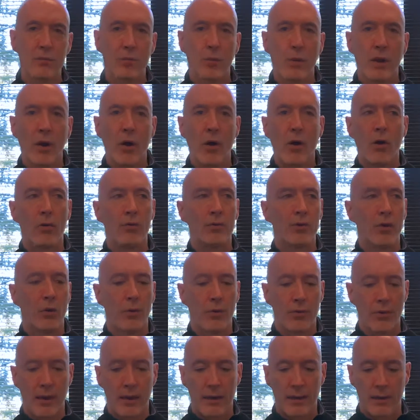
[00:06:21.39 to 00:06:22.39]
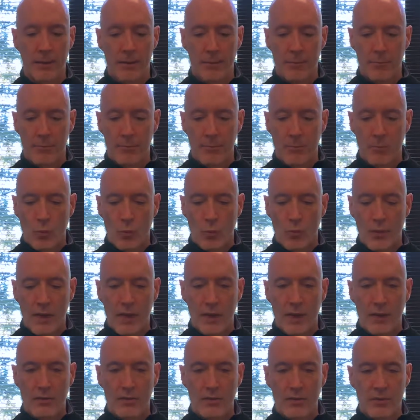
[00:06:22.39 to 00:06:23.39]
We all know that
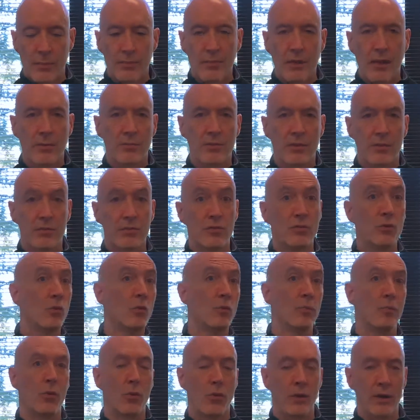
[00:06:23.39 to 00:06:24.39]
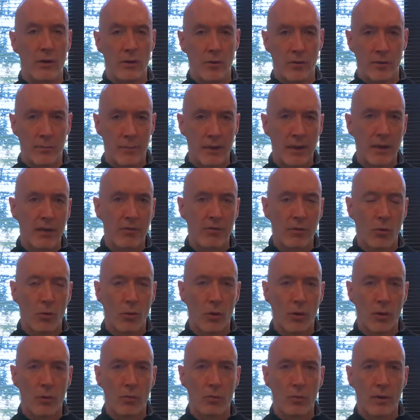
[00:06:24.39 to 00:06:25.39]
we sometimes assume we know the meaning of a
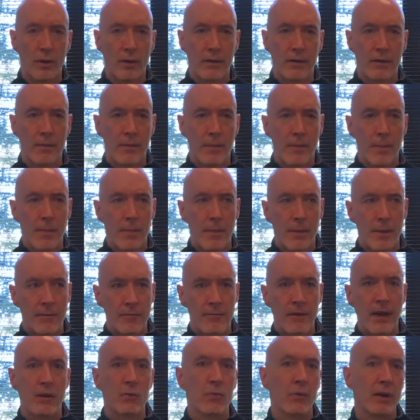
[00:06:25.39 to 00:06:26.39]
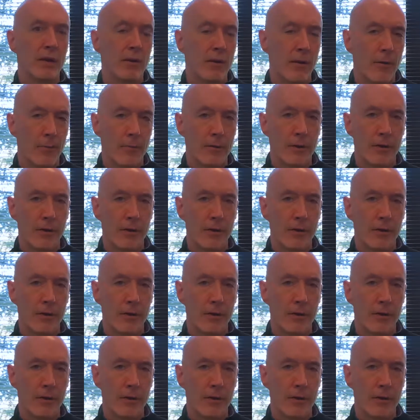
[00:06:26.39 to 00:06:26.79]
word when, in fact, we don't.